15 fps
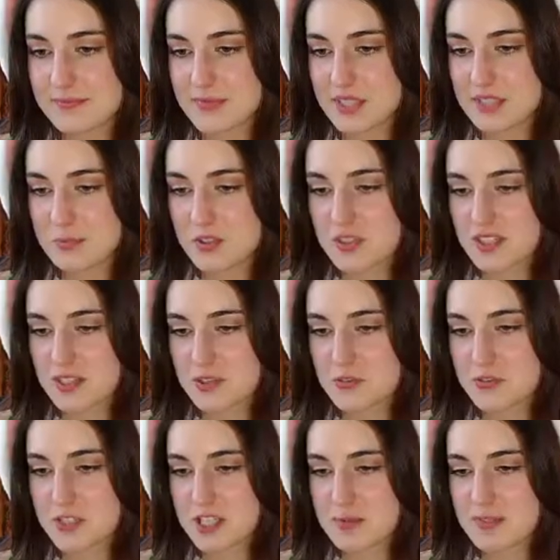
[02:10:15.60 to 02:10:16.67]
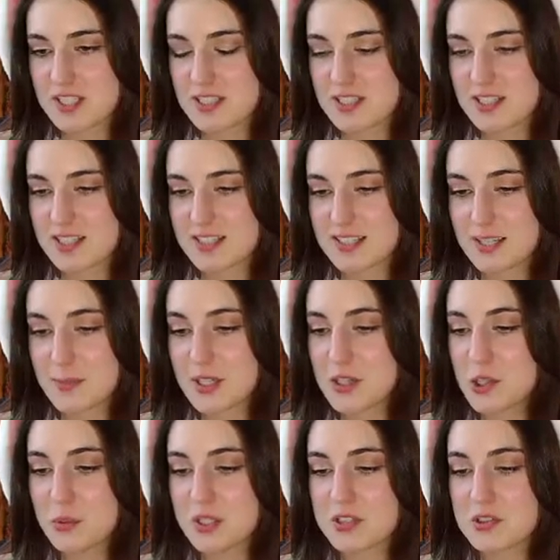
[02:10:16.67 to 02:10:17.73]
But it was out of frame the entire time, and
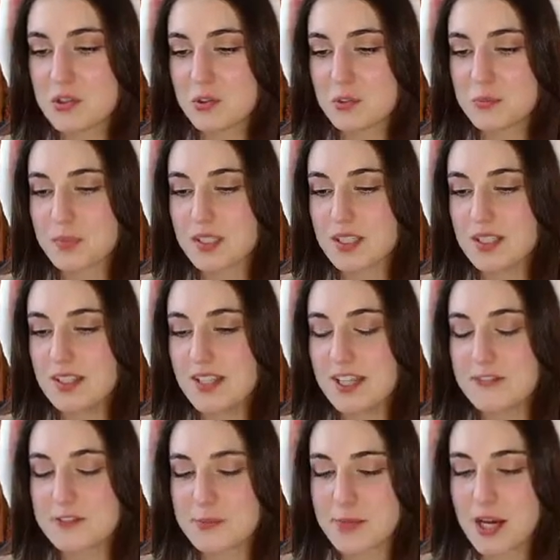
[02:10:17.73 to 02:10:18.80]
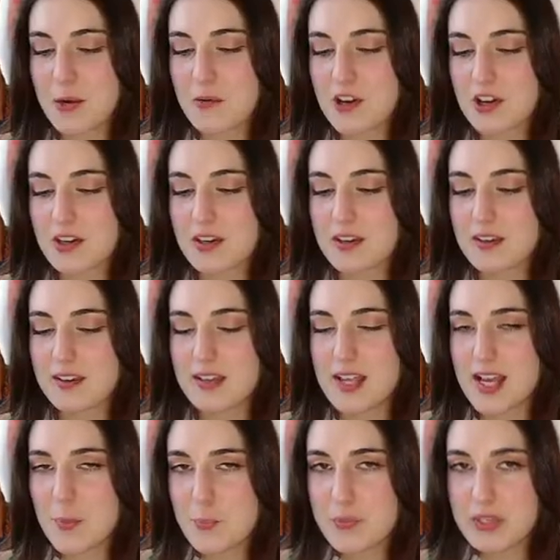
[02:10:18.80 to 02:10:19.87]
no one told me. From now on,
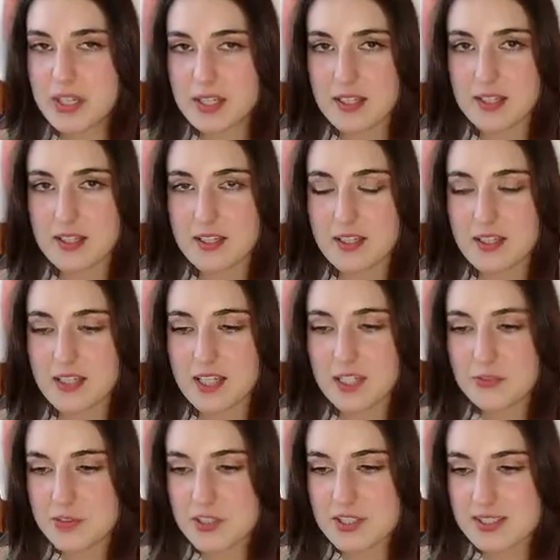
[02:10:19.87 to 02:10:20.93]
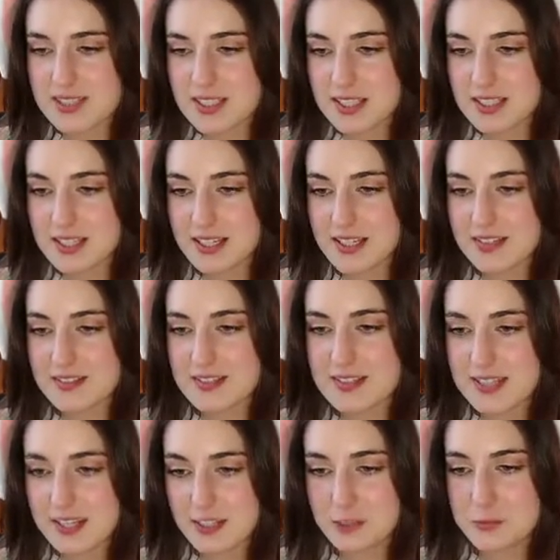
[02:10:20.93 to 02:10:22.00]
Epi if you see that,
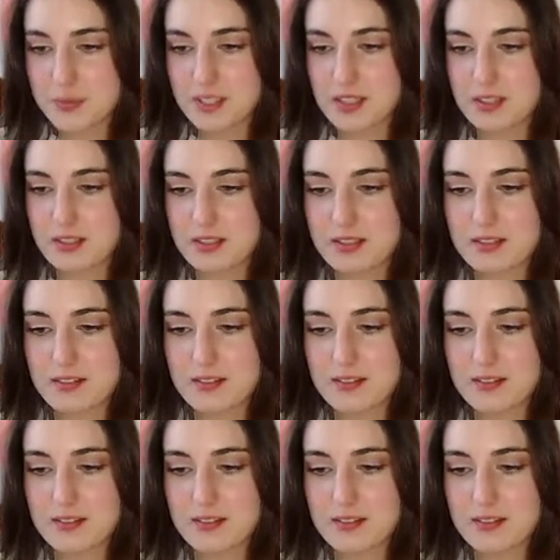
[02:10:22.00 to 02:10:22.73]
tell me.